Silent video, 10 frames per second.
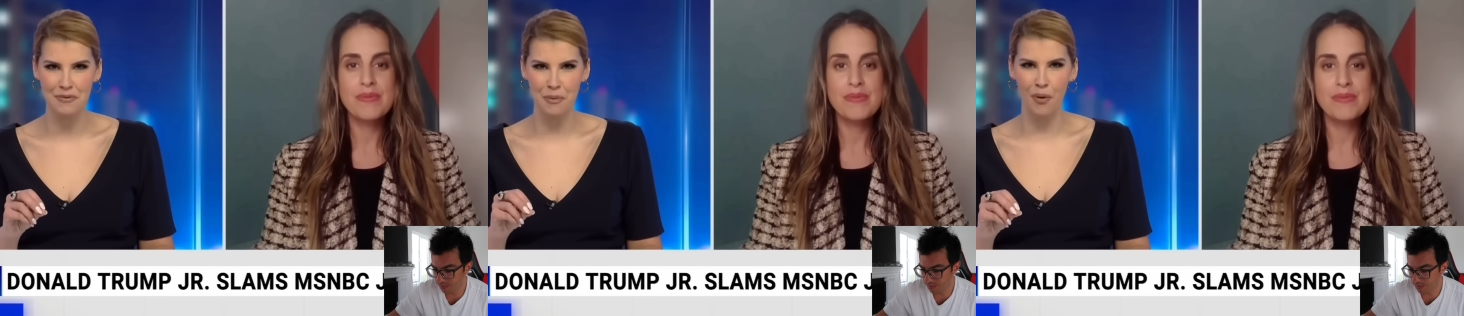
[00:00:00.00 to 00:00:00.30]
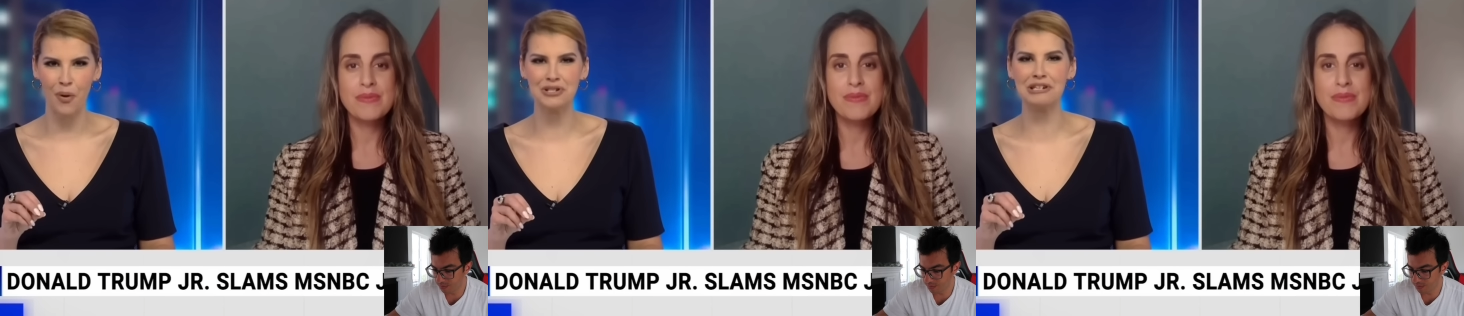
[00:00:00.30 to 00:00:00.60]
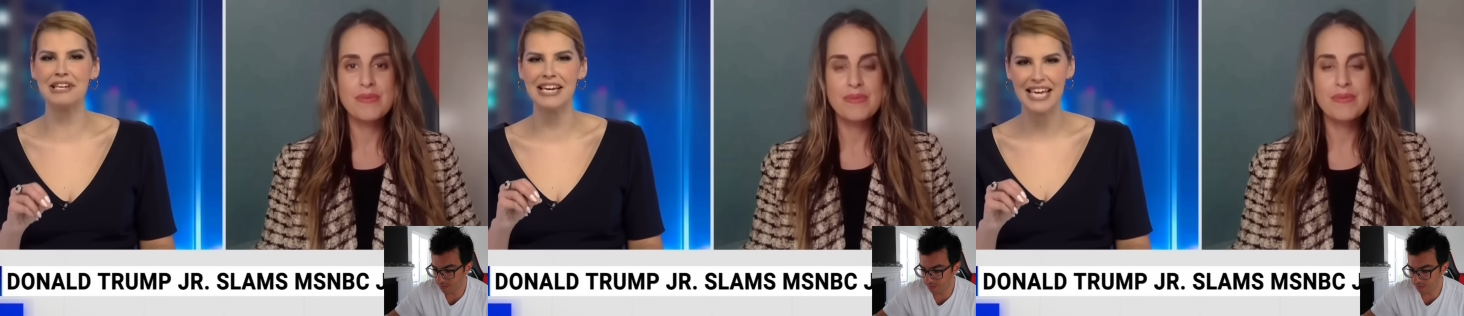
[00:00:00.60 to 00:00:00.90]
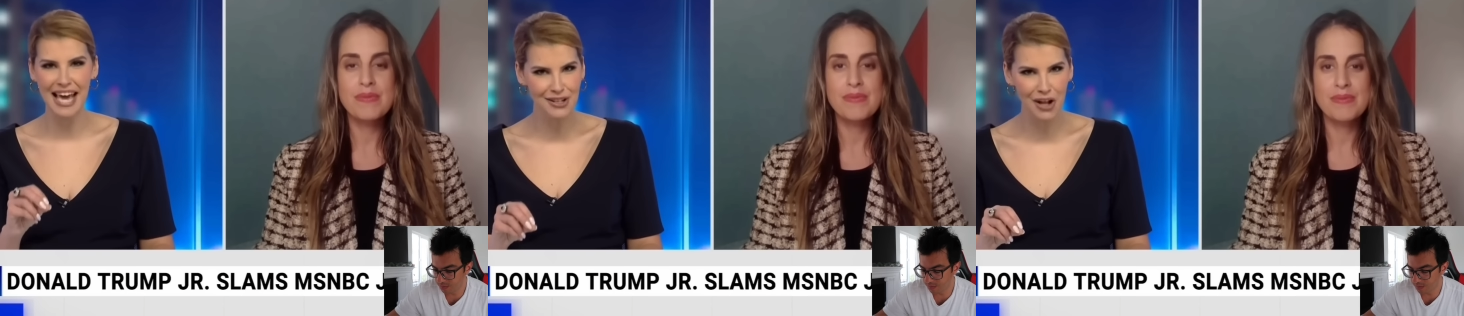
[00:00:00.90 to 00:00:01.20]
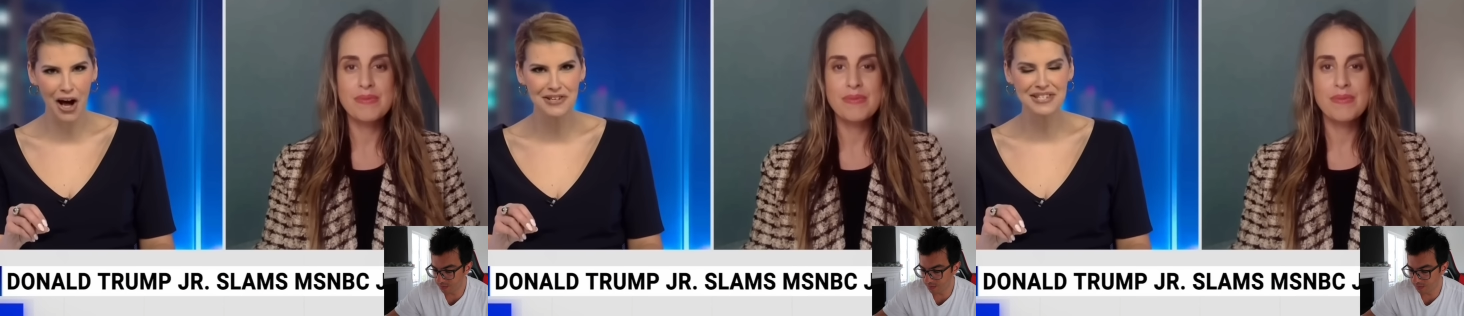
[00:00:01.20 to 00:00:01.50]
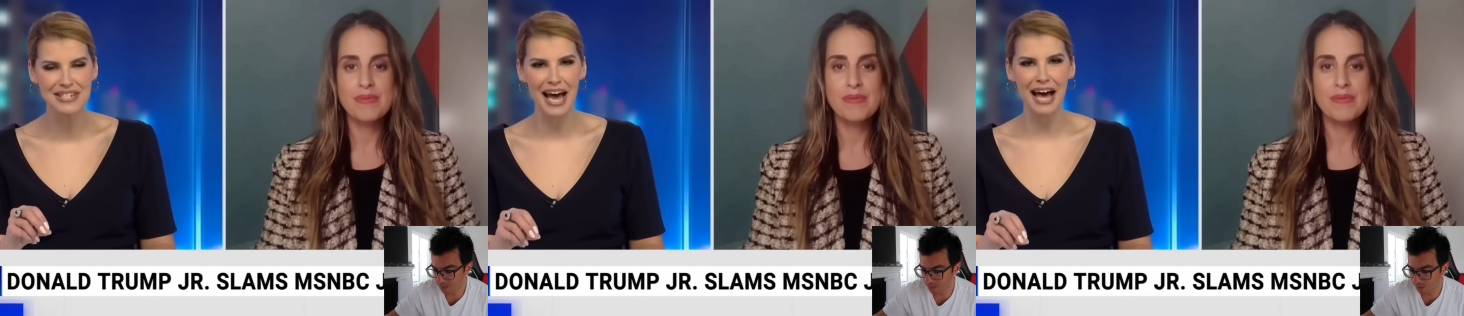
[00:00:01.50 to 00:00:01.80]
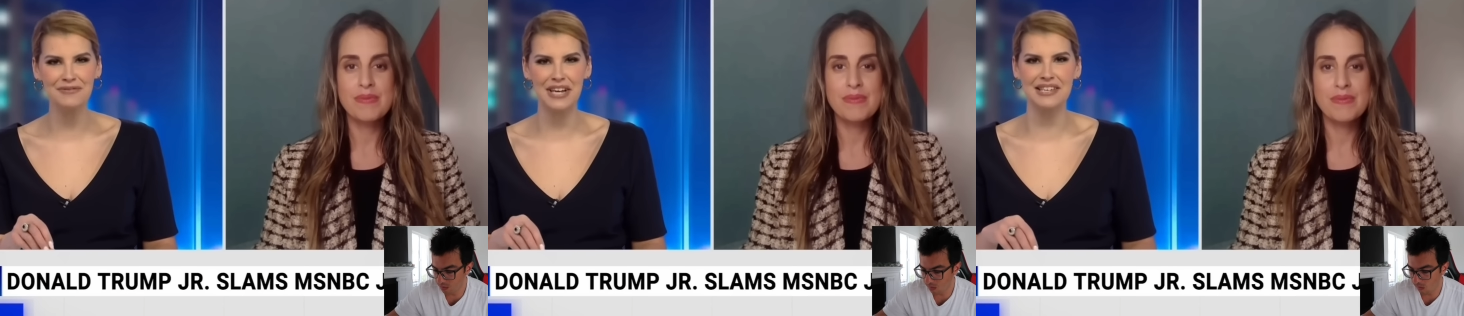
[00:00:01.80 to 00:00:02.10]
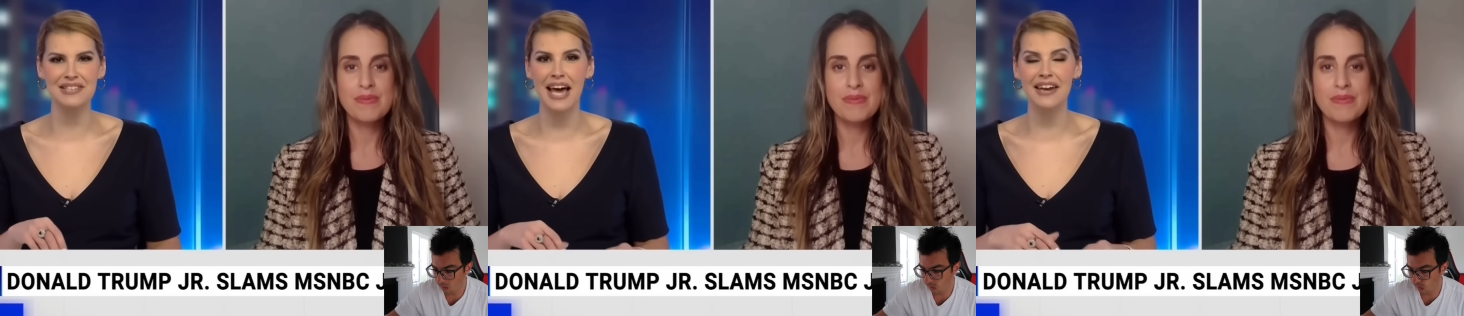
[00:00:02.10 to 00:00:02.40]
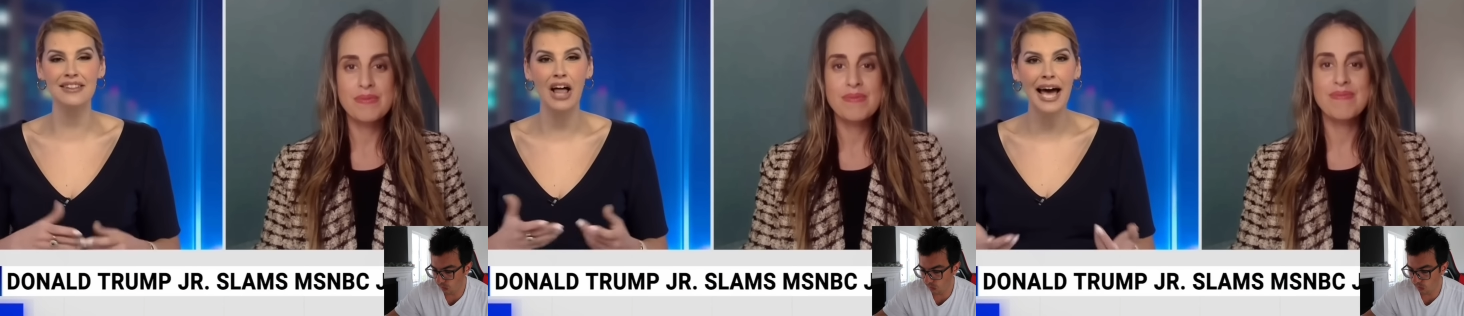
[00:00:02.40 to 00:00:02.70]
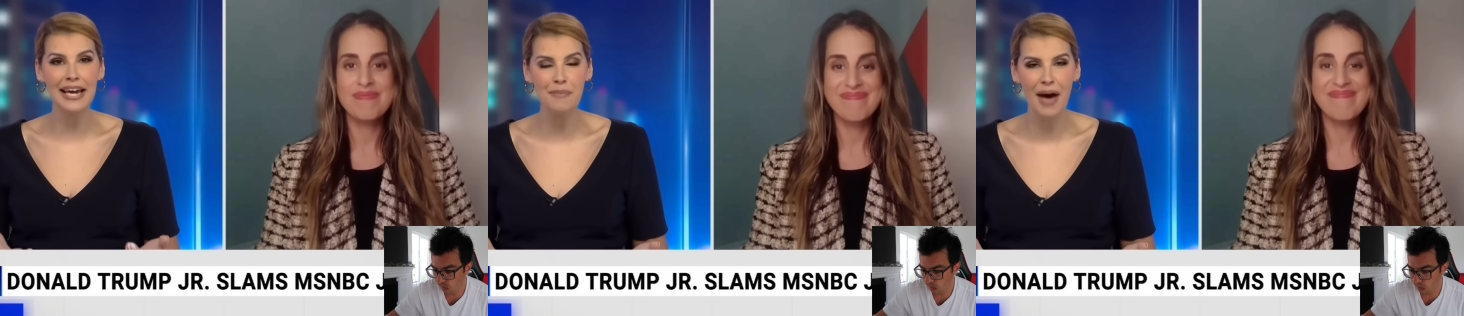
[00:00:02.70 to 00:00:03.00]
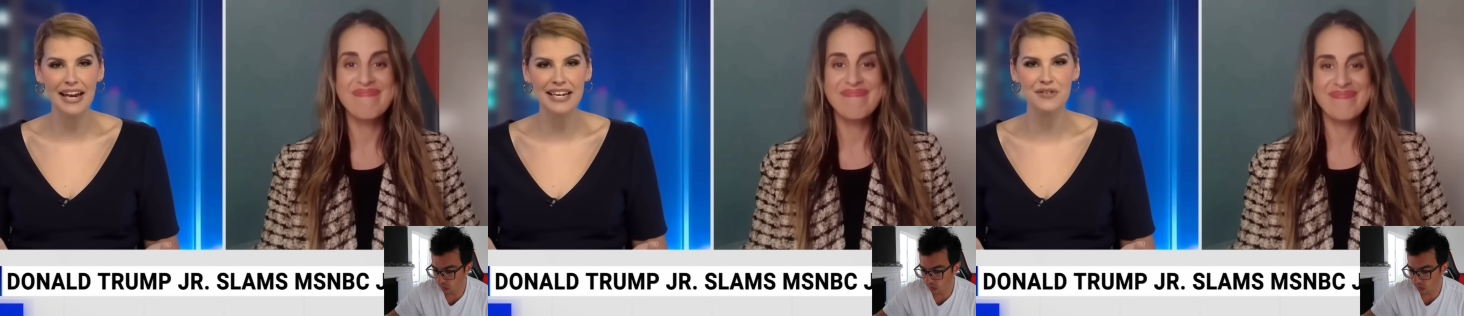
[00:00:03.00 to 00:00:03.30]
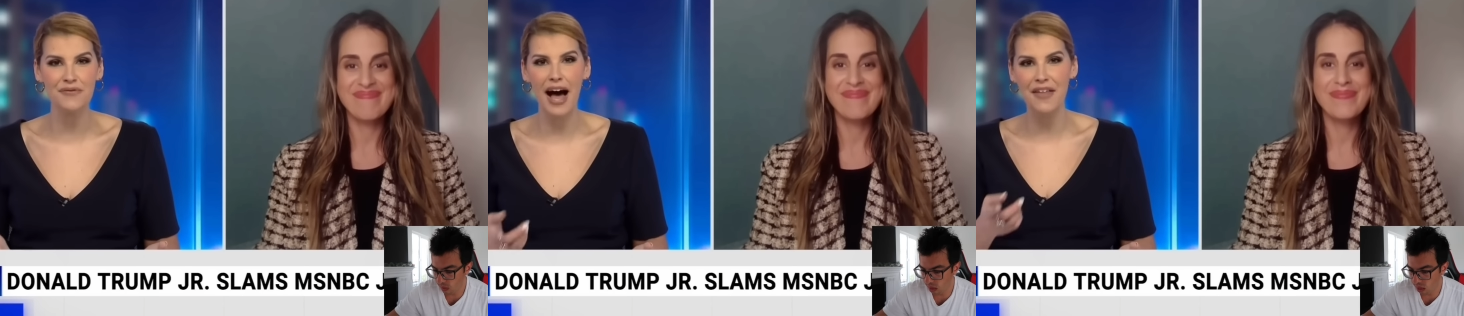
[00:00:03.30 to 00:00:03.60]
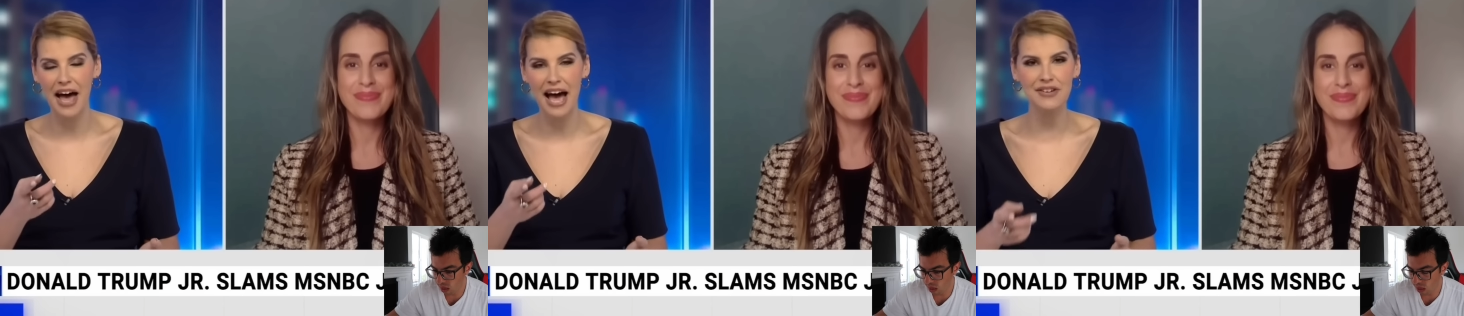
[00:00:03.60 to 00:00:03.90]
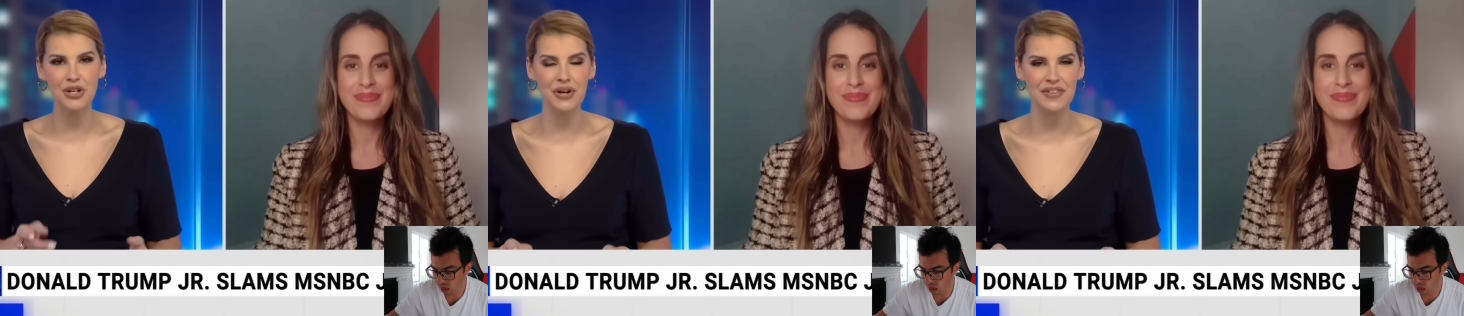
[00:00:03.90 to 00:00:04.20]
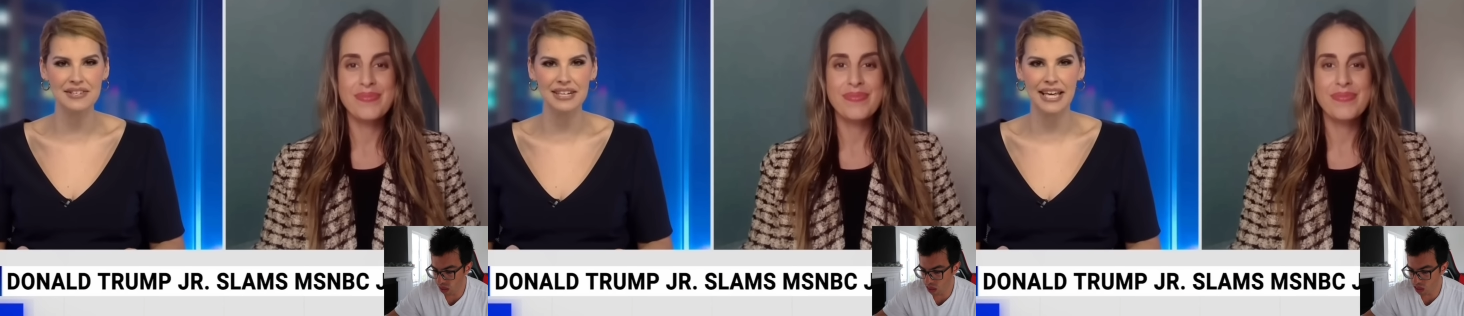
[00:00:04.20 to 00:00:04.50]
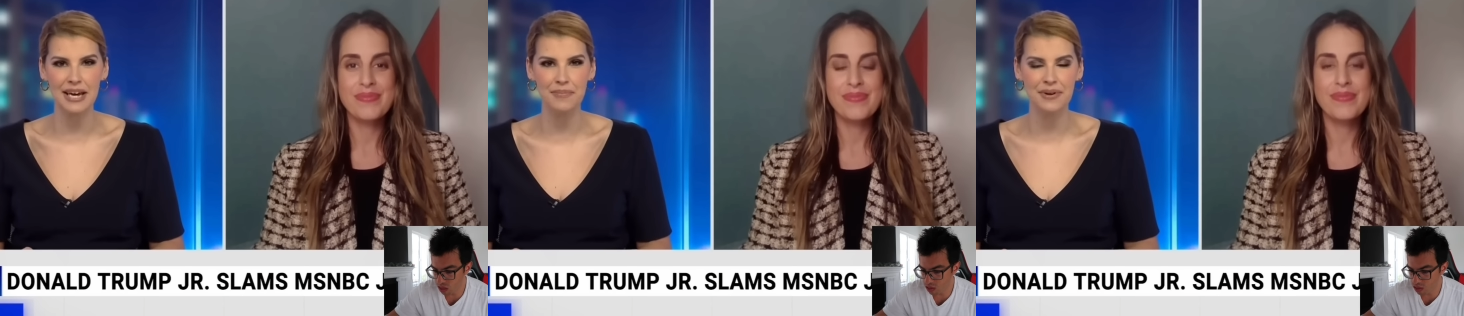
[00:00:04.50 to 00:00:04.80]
Speaker 1: reporter to get lost after he started lying about his father. Have a look at this clip.